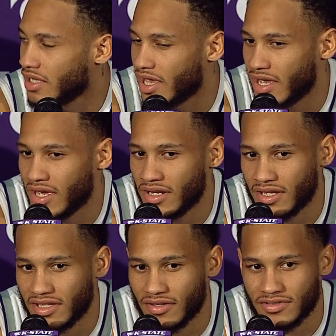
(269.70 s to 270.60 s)
and it
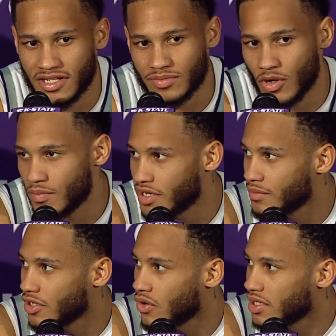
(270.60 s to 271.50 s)
gives us momentum
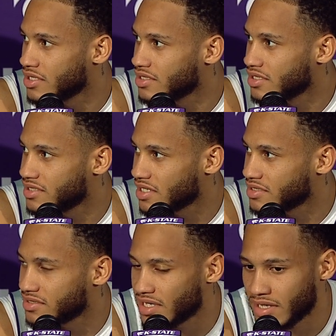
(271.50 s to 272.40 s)
going into
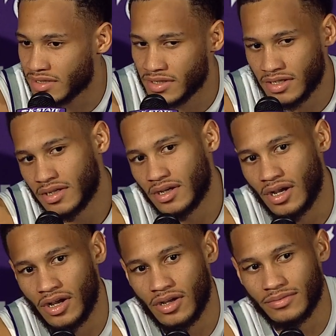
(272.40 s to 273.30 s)
Texas Tech.
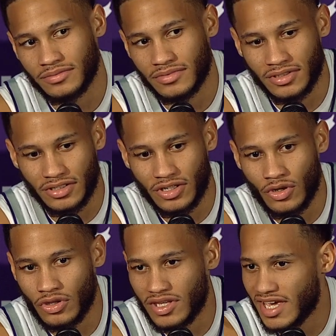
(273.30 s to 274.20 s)
Um, you know,
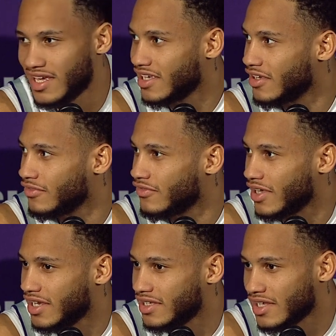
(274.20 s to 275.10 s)
you can't give
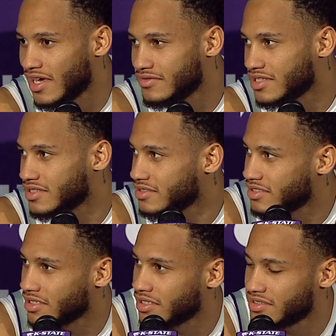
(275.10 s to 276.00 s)
any life
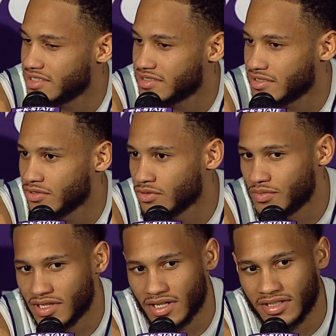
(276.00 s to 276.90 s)
to, to TCU
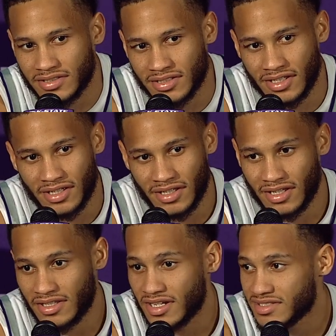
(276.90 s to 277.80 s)
because
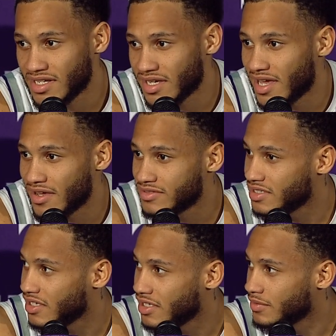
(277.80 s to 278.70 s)
they're a second half
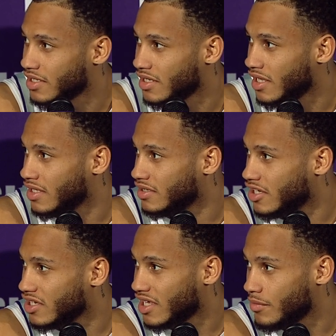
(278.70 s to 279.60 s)
team and they, they
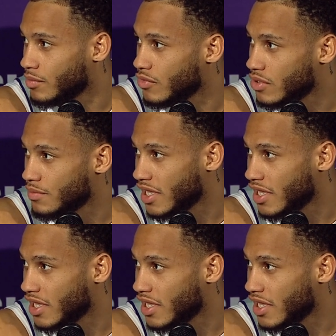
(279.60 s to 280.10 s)
are capable of